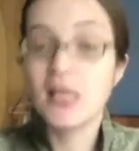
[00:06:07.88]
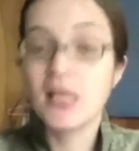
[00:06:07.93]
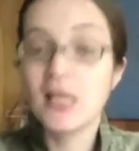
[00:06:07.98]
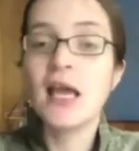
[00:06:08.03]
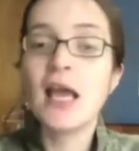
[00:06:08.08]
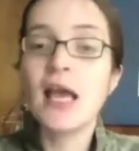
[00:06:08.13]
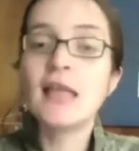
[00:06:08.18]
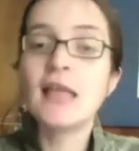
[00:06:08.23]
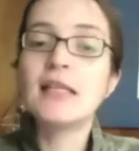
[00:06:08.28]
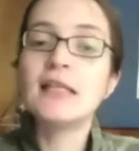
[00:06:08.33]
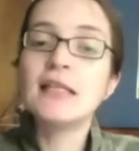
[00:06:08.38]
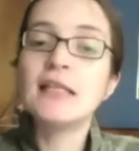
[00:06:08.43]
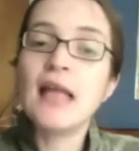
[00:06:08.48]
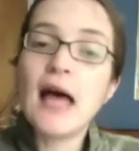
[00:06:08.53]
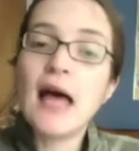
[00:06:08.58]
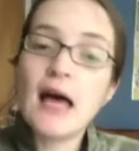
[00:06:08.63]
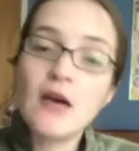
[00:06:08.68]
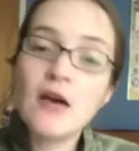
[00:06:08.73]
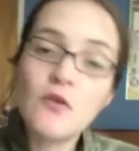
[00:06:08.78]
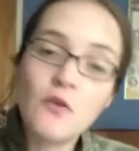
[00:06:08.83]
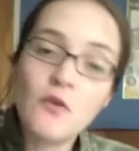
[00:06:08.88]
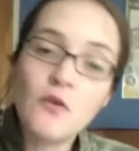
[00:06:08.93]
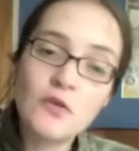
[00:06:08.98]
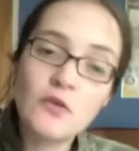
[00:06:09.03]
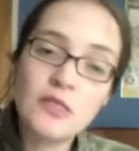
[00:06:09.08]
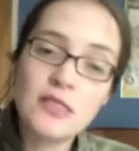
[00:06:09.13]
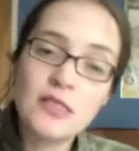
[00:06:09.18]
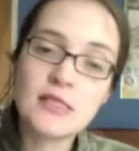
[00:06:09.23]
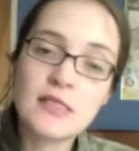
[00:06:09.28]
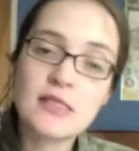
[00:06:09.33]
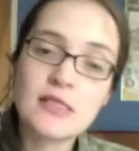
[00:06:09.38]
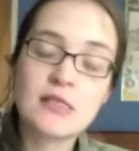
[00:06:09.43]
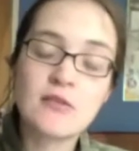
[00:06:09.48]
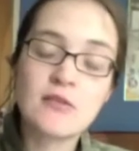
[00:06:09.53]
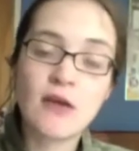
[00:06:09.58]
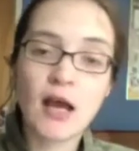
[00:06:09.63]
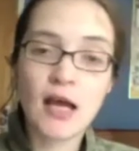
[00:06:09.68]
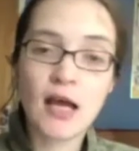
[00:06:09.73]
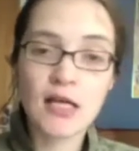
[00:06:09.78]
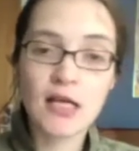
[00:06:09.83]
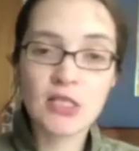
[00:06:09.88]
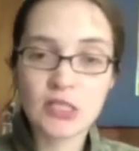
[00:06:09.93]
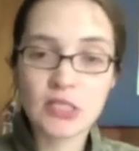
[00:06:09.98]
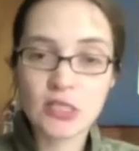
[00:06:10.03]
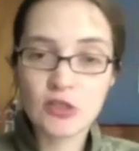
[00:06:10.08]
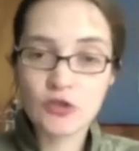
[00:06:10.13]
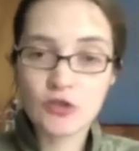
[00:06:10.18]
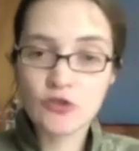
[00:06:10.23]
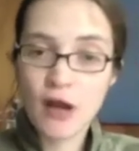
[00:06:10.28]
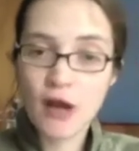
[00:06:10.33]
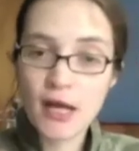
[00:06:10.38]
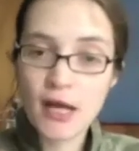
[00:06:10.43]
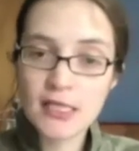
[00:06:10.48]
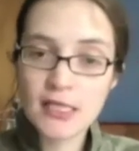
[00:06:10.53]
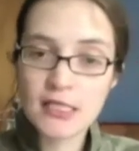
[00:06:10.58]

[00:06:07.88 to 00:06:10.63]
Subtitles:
And allow audience to actually try